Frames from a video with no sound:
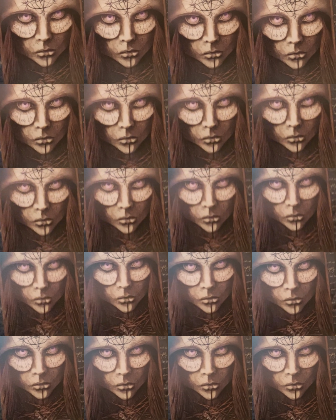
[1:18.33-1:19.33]
Isn't that
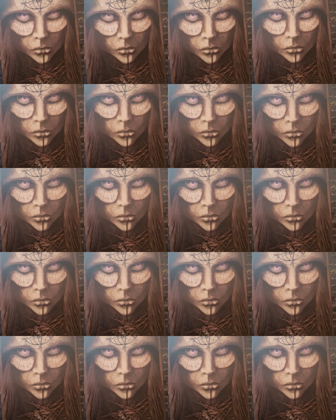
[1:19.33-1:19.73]
pretty?